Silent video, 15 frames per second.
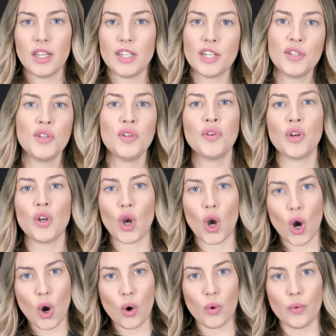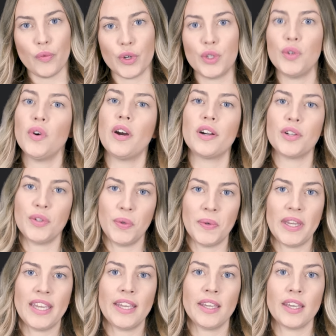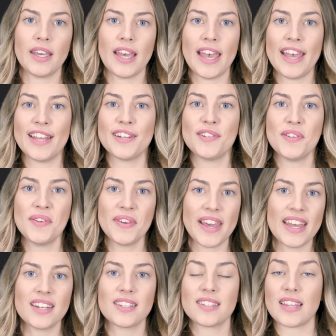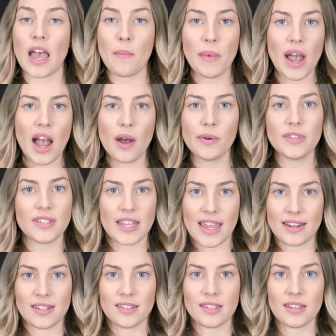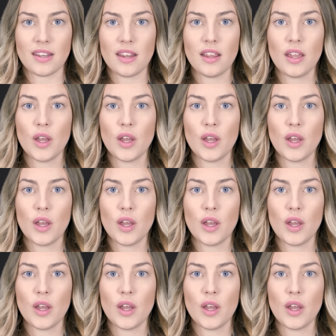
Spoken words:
that you know what you are doing and you can somehow sense